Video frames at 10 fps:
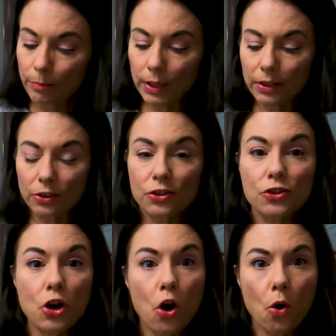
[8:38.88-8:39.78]
But there's
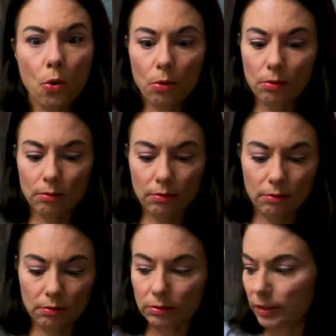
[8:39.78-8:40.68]
no
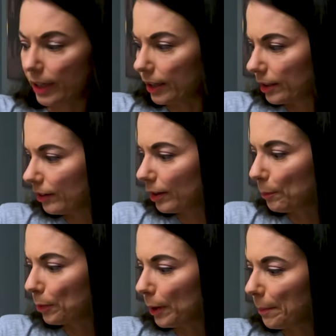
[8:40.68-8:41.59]
like
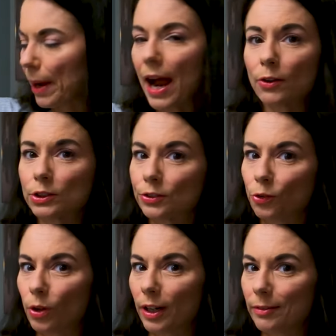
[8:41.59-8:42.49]
separate pouch
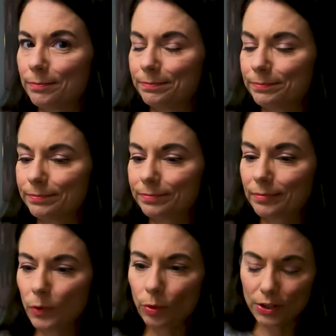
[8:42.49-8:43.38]
for it,
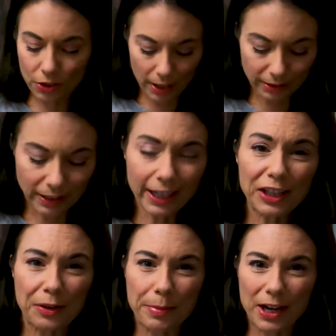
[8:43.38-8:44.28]
which I
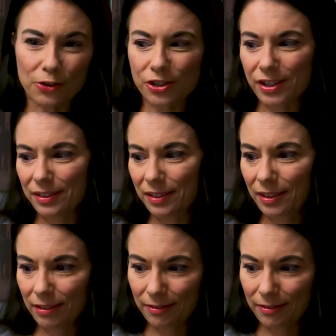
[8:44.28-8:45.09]
like the pouches.